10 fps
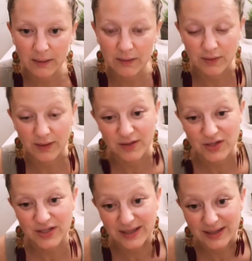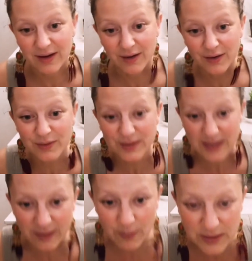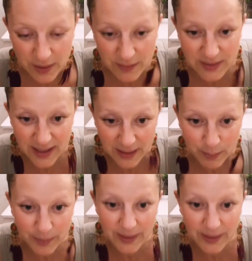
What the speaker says: Oh, sorry, she said, are you saying that we don't help